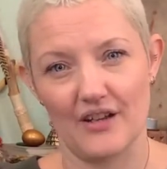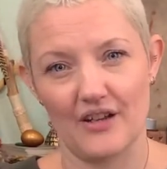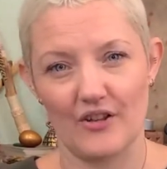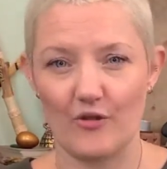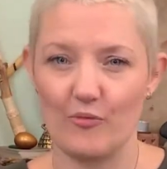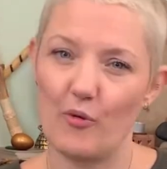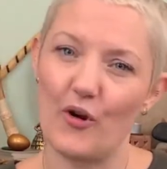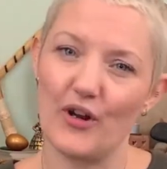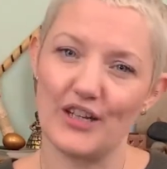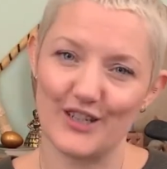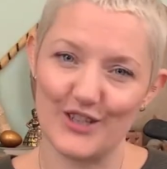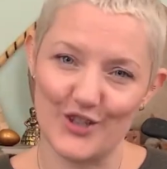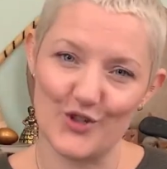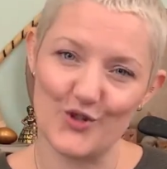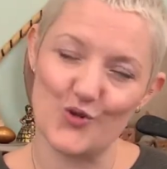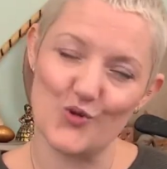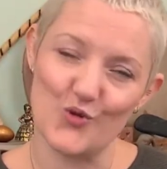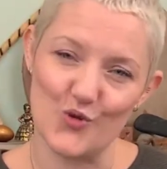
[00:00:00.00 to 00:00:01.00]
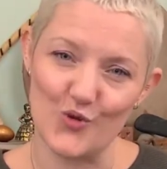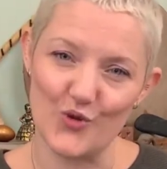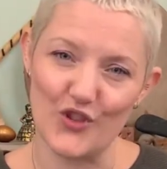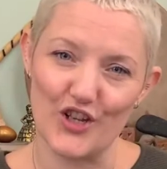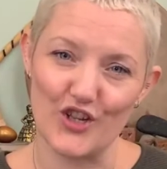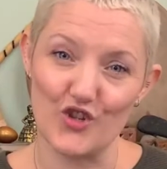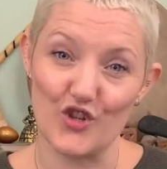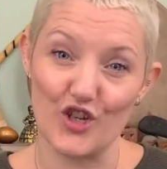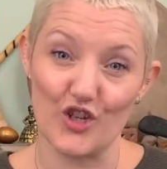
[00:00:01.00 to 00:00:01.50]
The point is to know
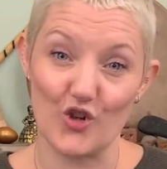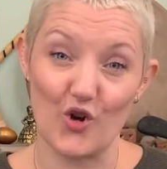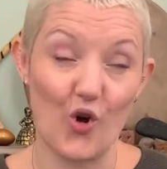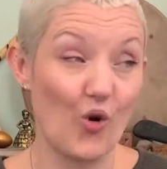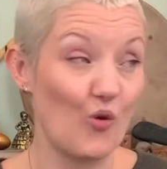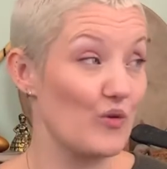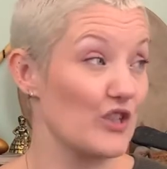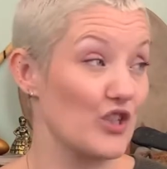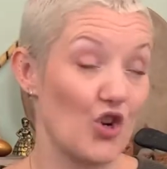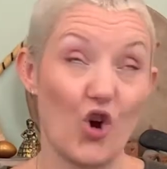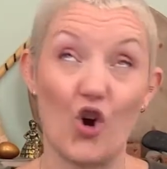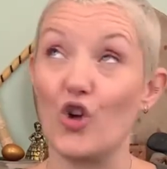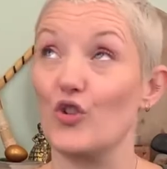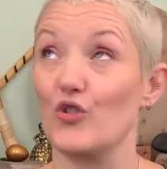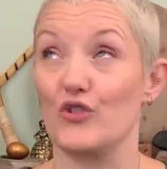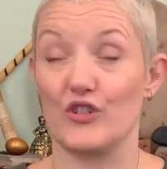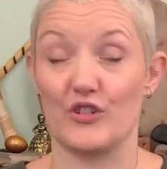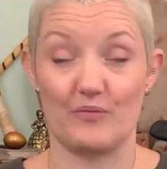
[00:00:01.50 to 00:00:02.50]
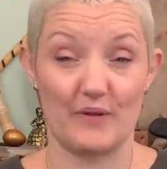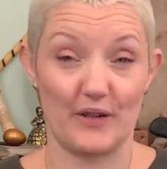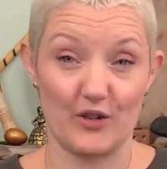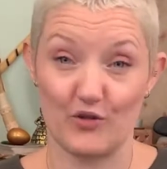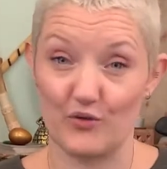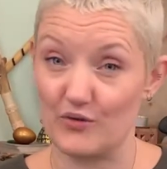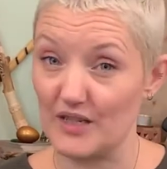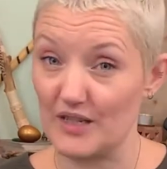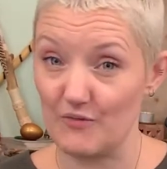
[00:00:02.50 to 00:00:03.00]
that you can always call on your
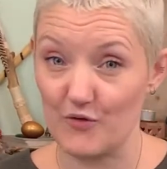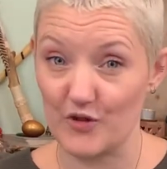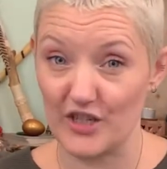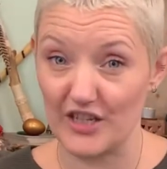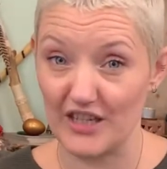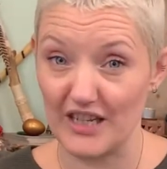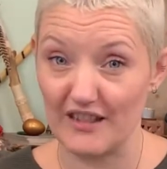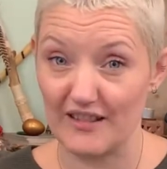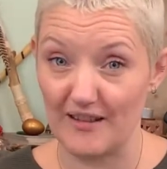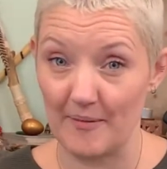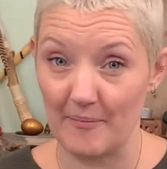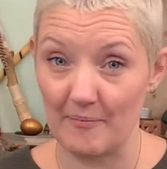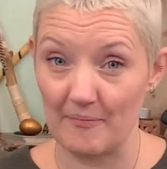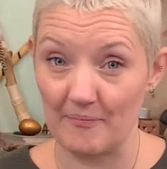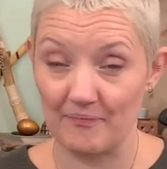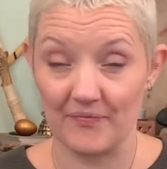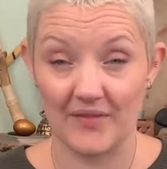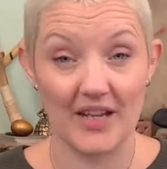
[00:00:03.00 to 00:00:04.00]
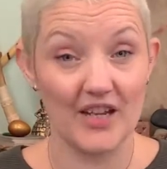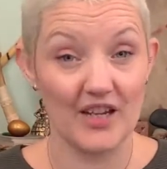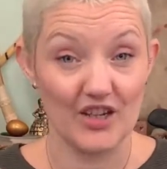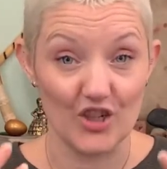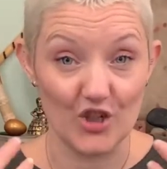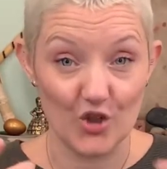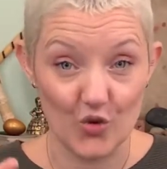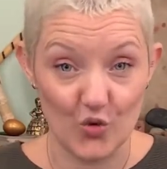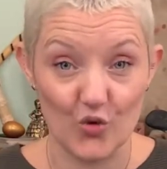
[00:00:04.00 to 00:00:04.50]
spiritual team when you need them.
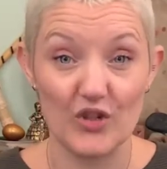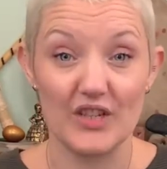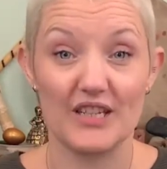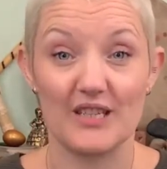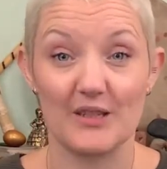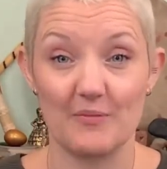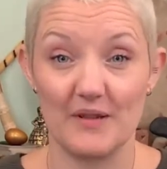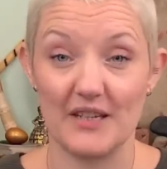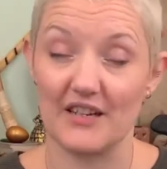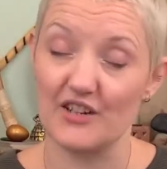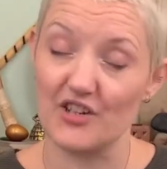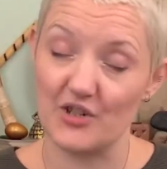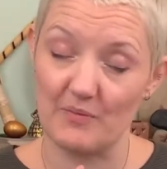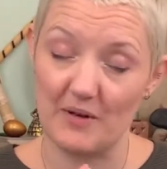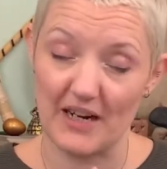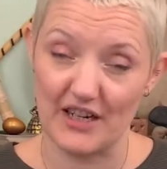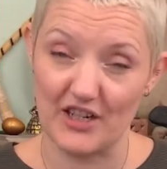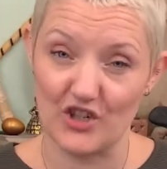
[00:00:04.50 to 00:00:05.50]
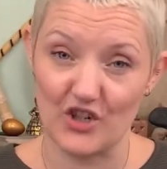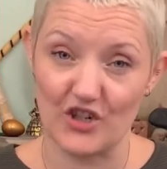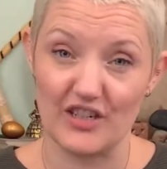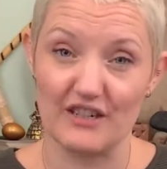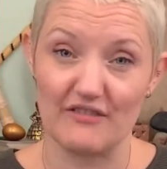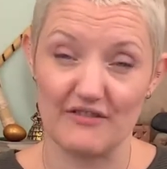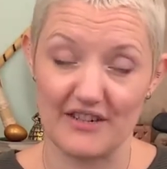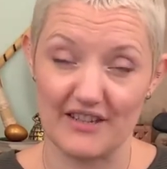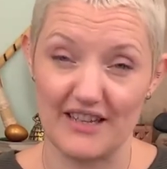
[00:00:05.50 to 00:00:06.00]
You don't need to be in a shamanic journey
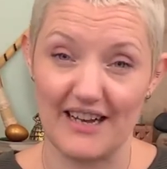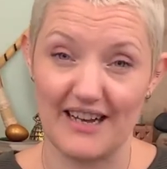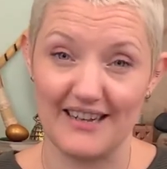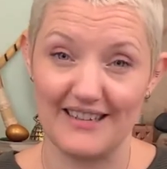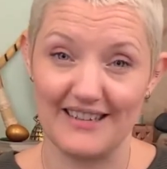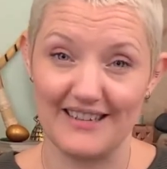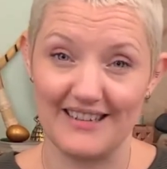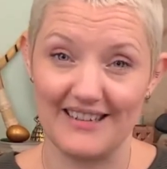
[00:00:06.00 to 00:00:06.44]
for that.